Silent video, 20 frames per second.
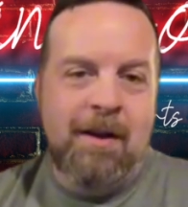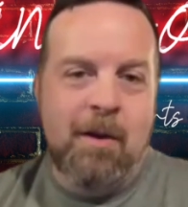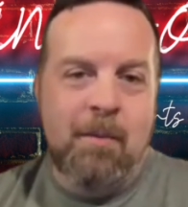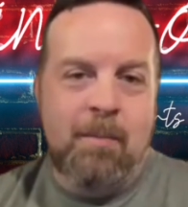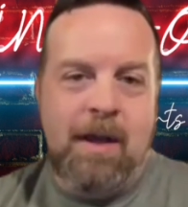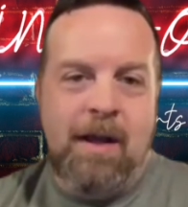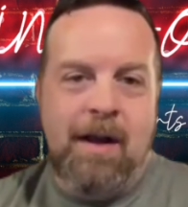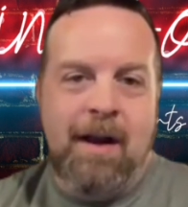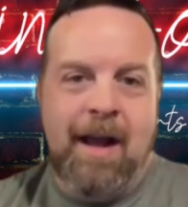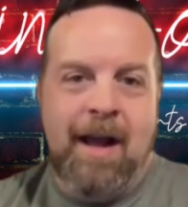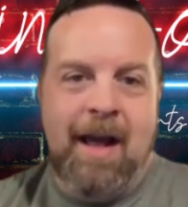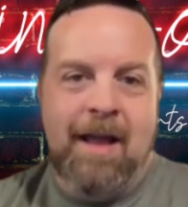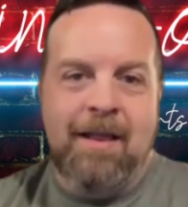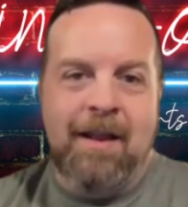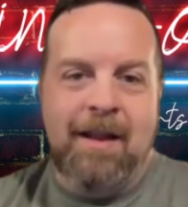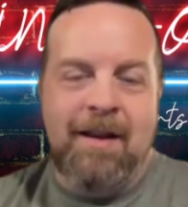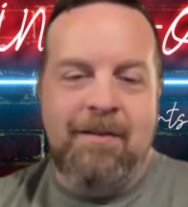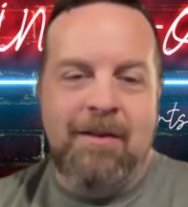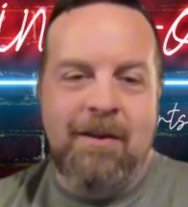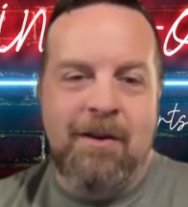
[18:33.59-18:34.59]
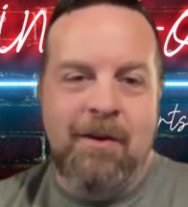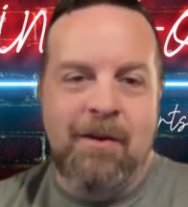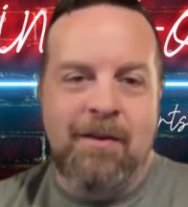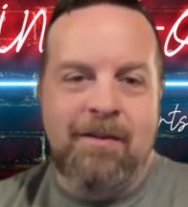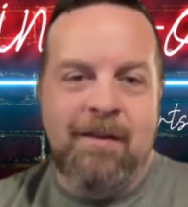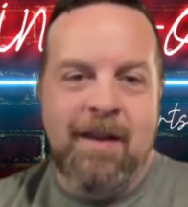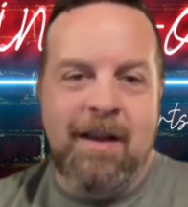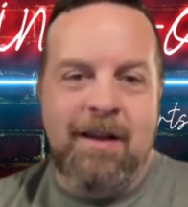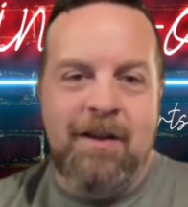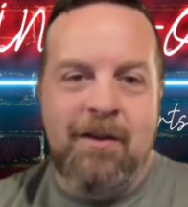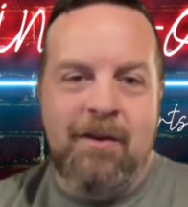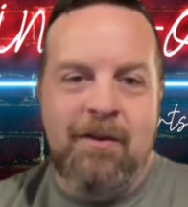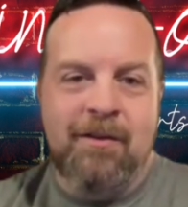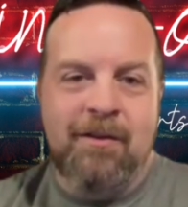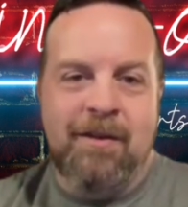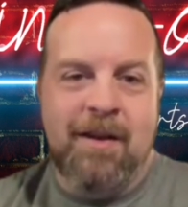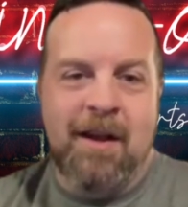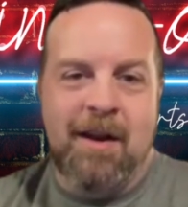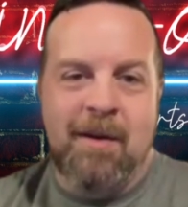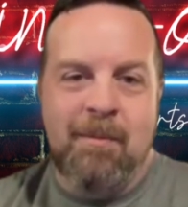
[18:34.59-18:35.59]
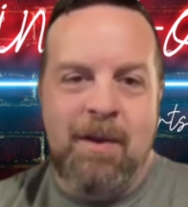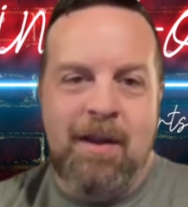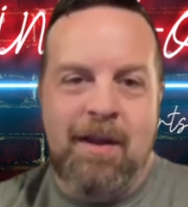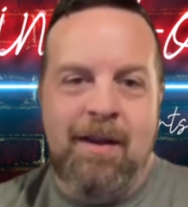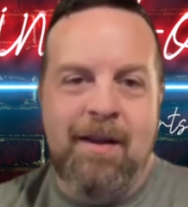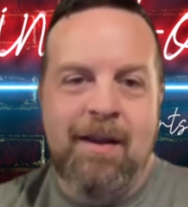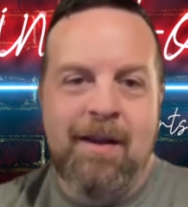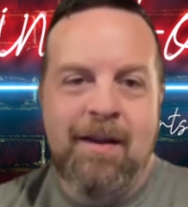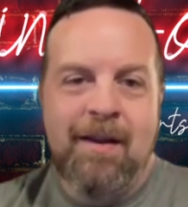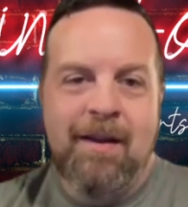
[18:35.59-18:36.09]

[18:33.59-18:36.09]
being an athlete too. It's like you got to be